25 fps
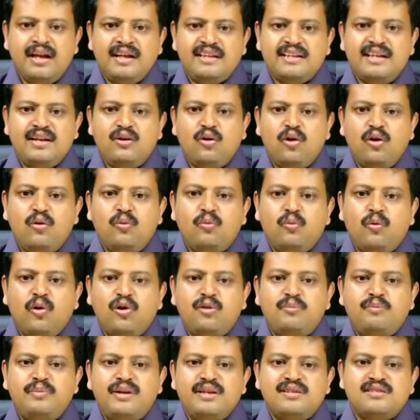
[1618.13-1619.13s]
then on
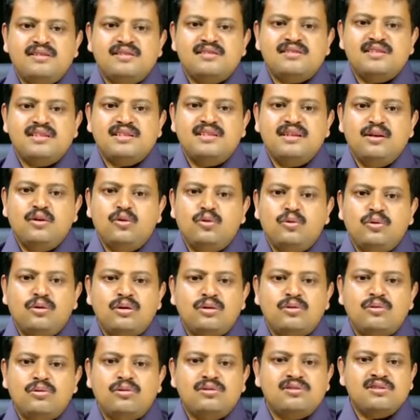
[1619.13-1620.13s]
what basis did the lower
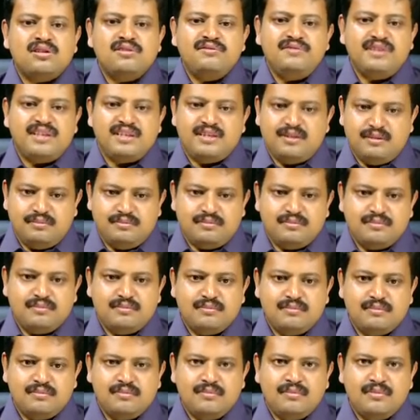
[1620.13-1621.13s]
courts convict him?
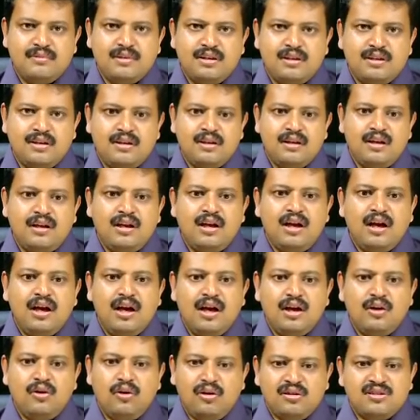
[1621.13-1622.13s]

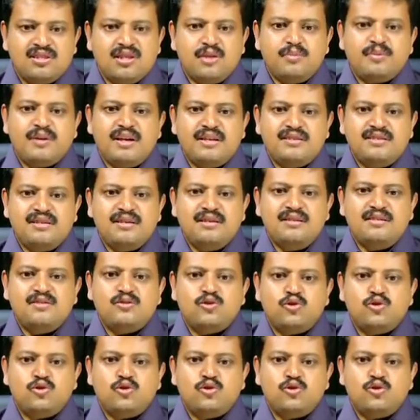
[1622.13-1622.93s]
Not surprisingly, the